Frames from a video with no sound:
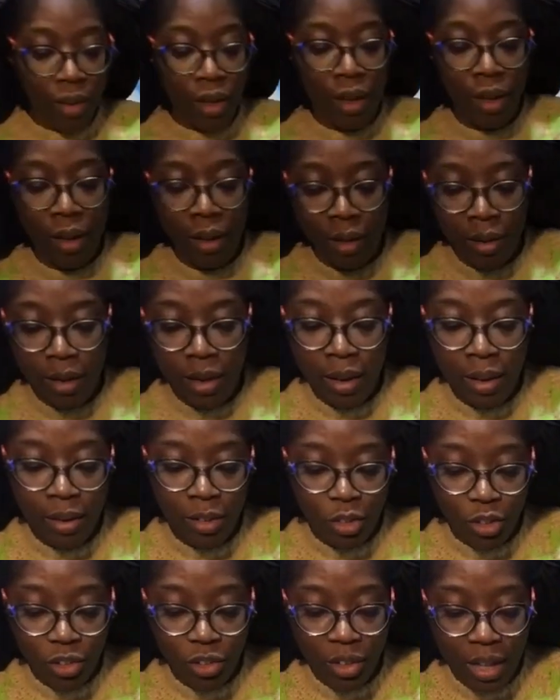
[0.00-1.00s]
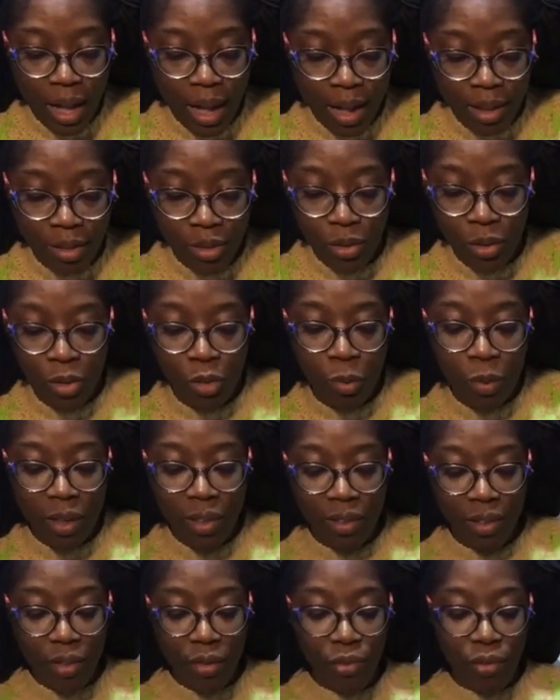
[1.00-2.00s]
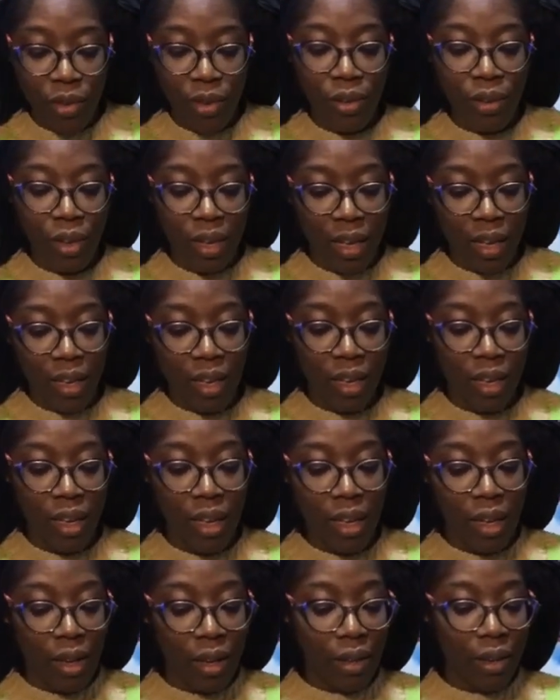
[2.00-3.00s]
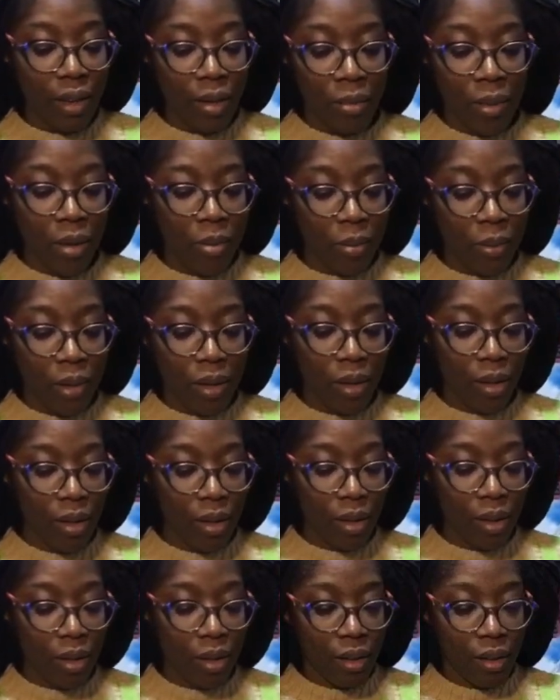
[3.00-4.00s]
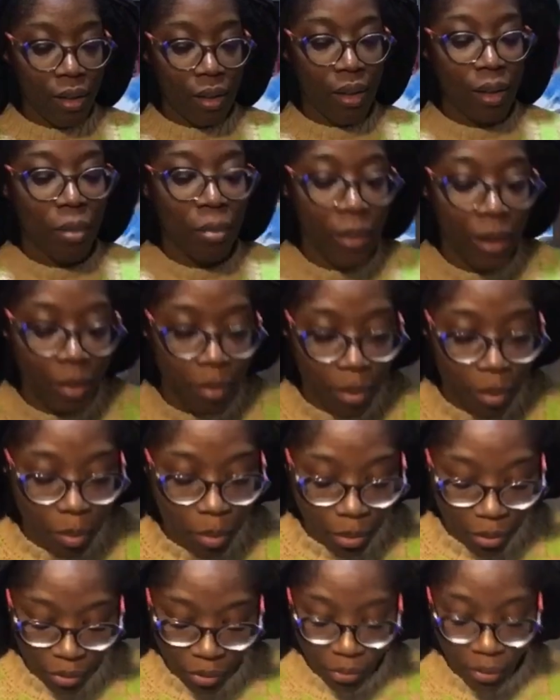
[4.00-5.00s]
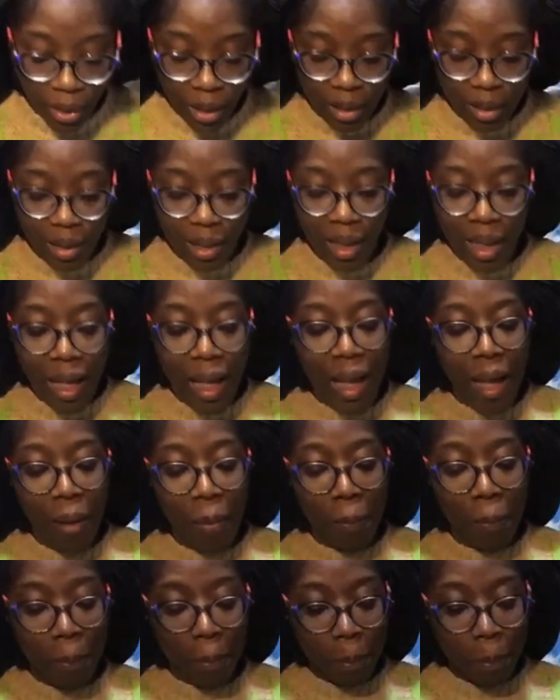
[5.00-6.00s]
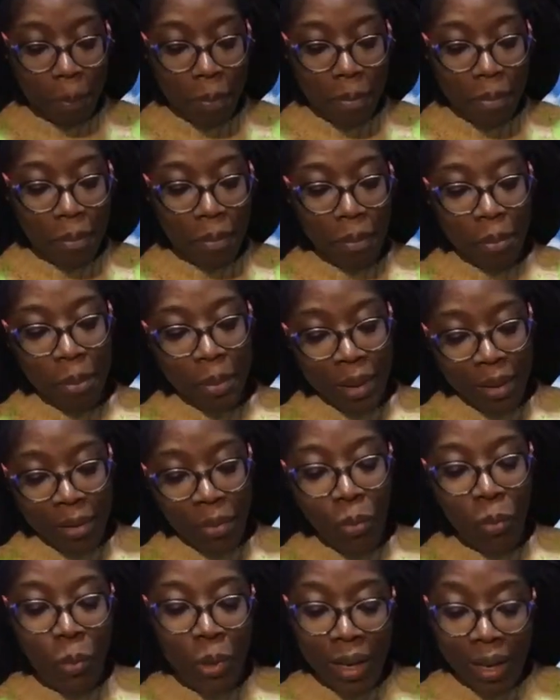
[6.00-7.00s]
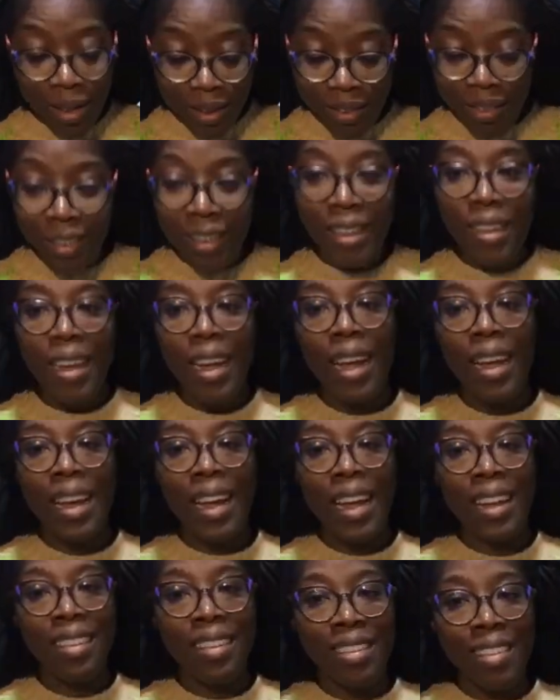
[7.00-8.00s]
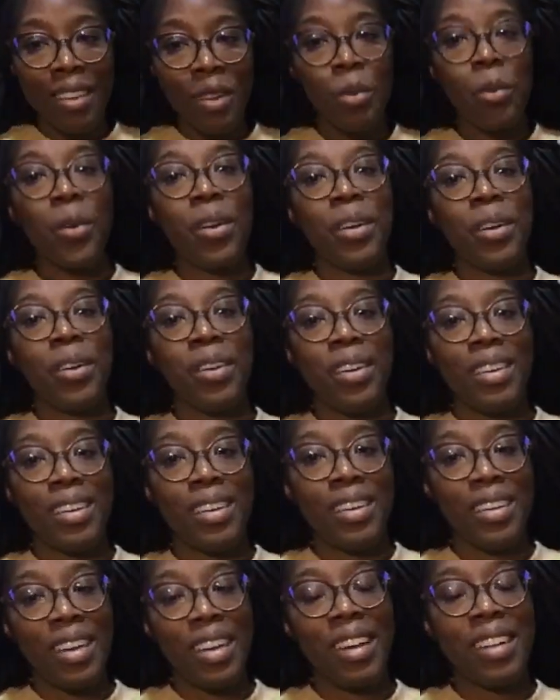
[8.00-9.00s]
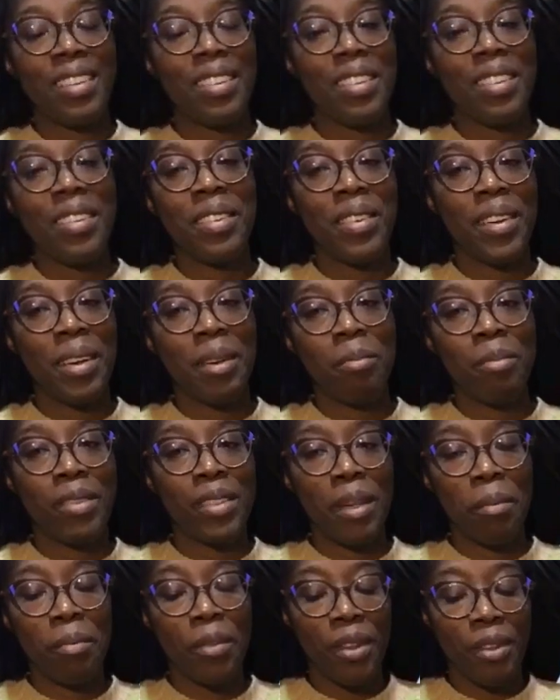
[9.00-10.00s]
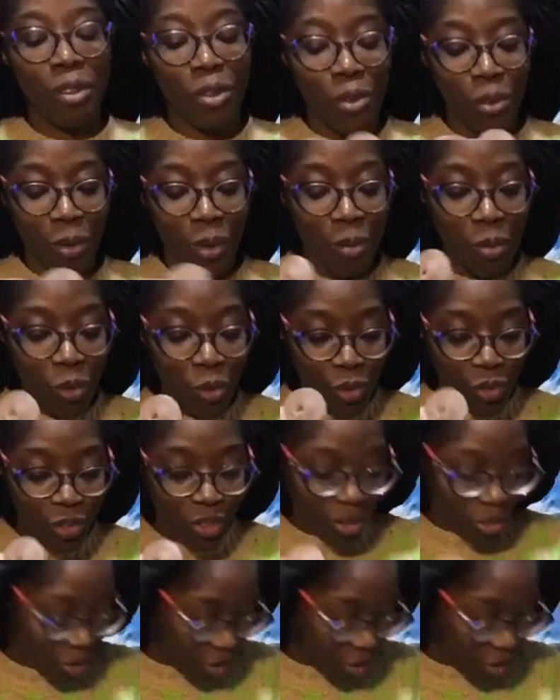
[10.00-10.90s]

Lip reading: and just add those because I feel like that might be perfect. But when I see that, I still am tempted to remove this